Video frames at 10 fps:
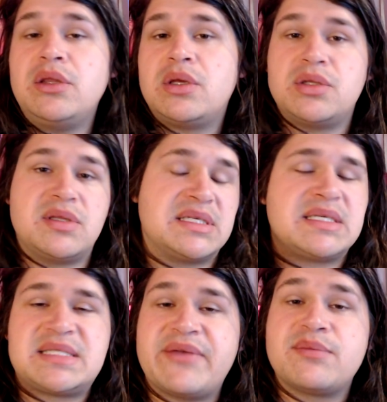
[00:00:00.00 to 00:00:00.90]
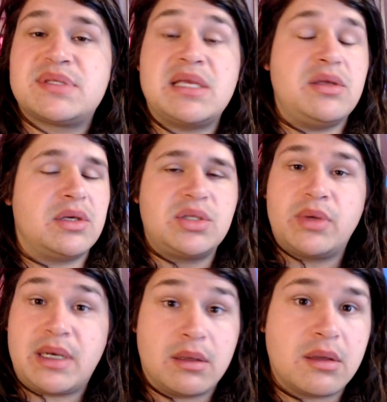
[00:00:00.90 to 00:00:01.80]
you could do this at 7%, you could do
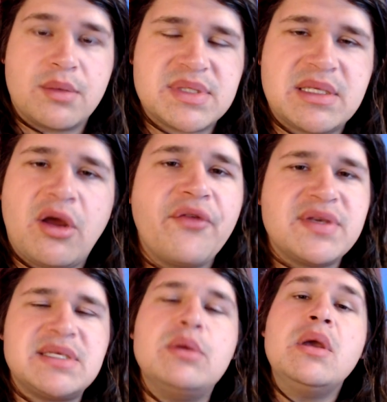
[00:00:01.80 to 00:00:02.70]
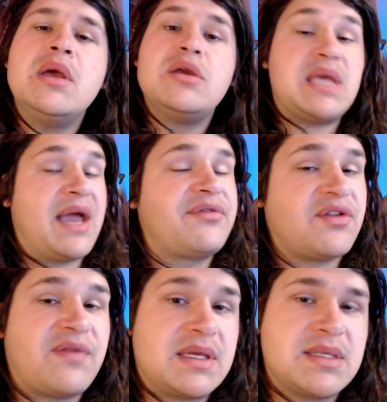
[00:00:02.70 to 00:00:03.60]
it at a lot of percent. Obviously, you have to
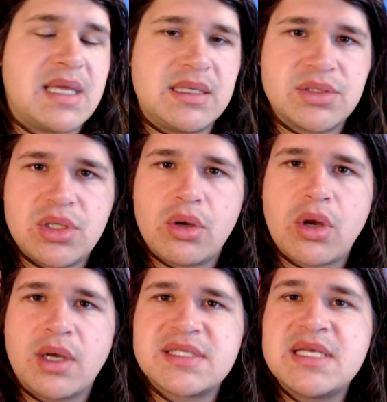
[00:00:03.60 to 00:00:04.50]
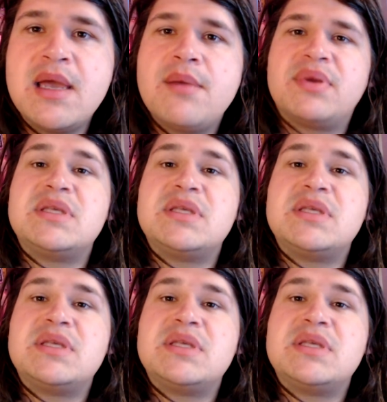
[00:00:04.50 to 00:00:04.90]
factor that into your costs, but